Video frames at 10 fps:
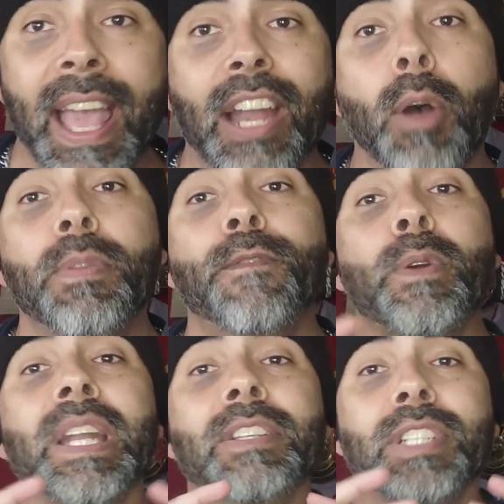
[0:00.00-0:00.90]
And I hope the
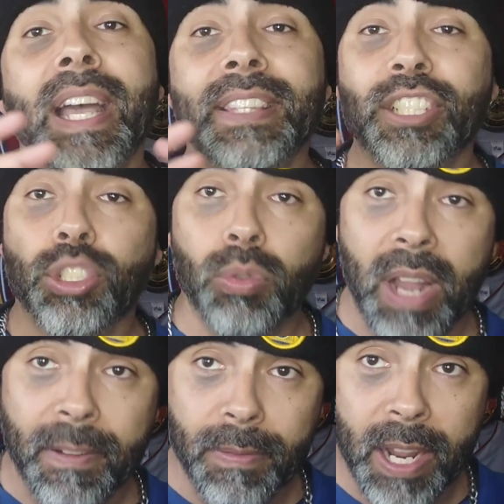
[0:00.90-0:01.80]
49ers got this
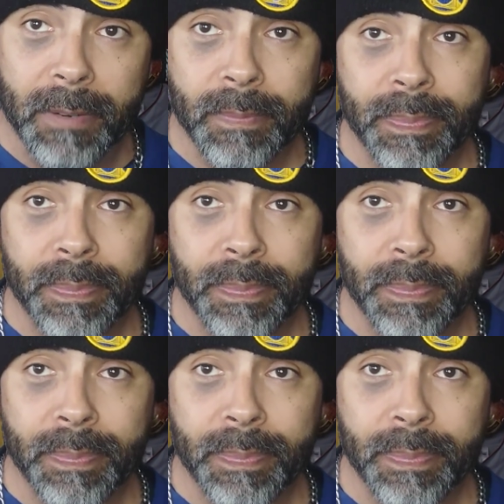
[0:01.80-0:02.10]
draft right.